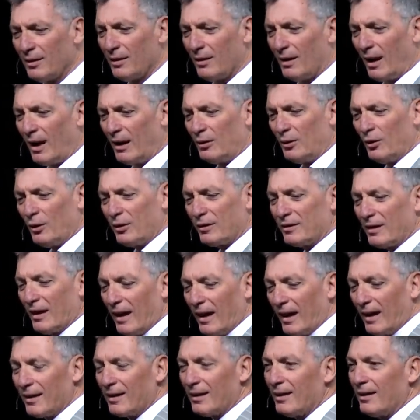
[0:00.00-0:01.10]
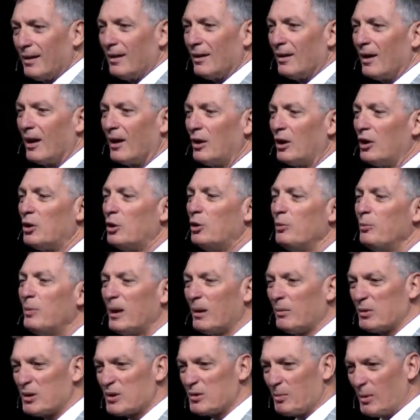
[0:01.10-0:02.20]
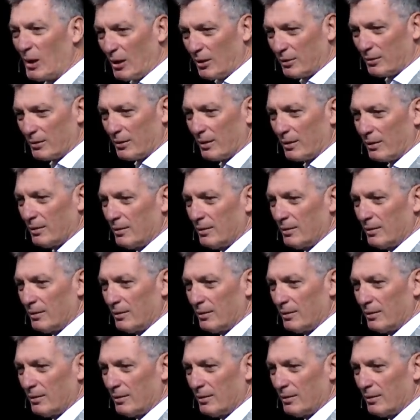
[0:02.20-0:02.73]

I looked at an aluminum smelter.